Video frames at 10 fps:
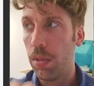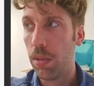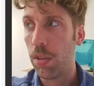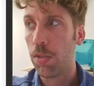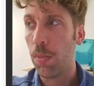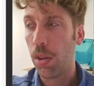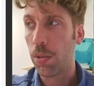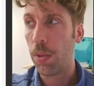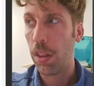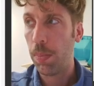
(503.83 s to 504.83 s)
smaller
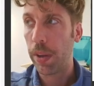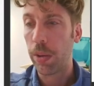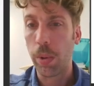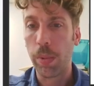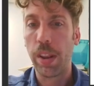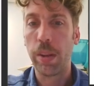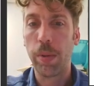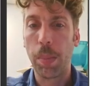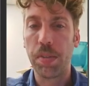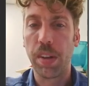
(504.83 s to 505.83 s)
one and the bigger one, what do they
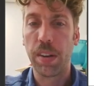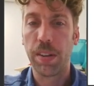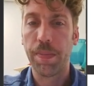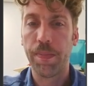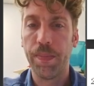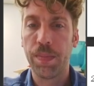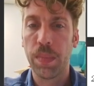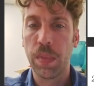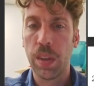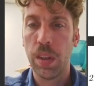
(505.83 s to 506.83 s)
represent?
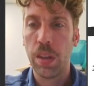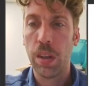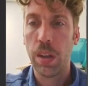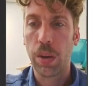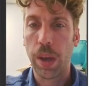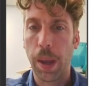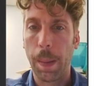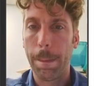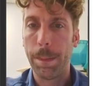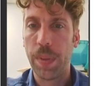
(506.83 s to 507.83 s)
Okay,
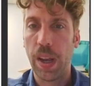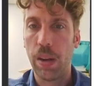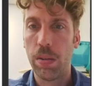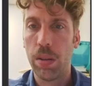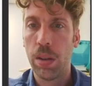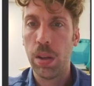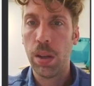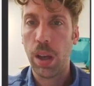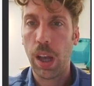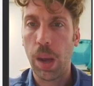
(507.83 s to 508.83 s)
now,
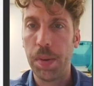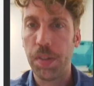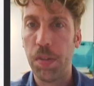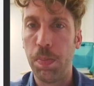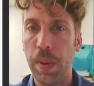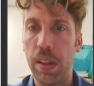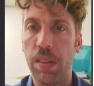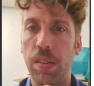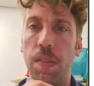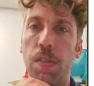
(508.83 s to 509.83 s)
how many
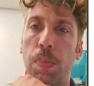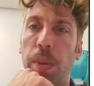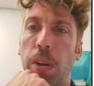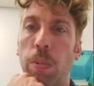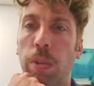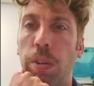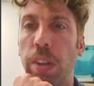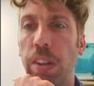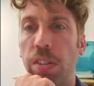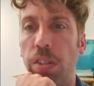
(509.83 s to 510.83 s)
spins of the spinner will you
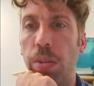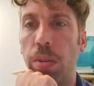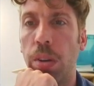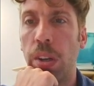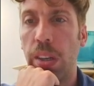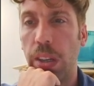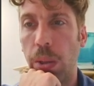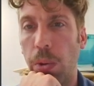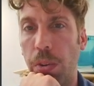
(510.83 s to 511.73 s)
need to do in order to